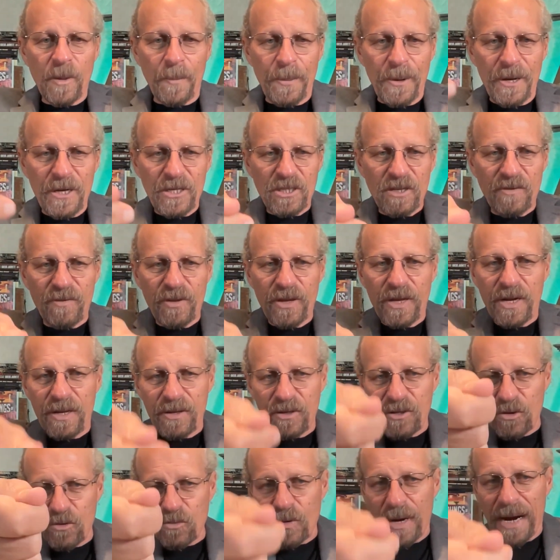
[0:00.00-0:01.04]
the piece of
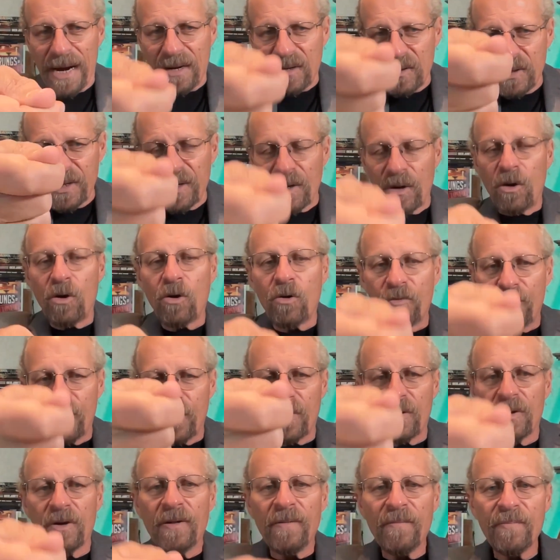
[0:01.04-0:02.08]
linen directly
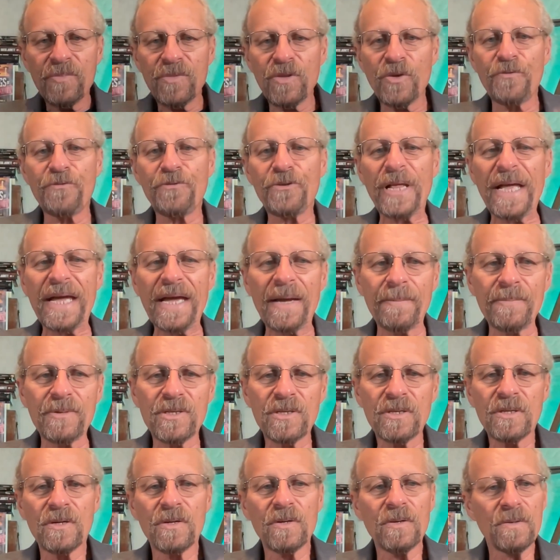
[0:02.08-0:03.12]
over the
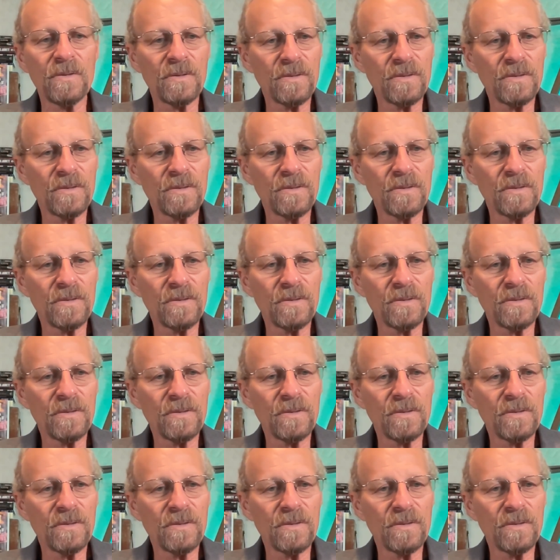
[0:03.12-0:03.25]
flames.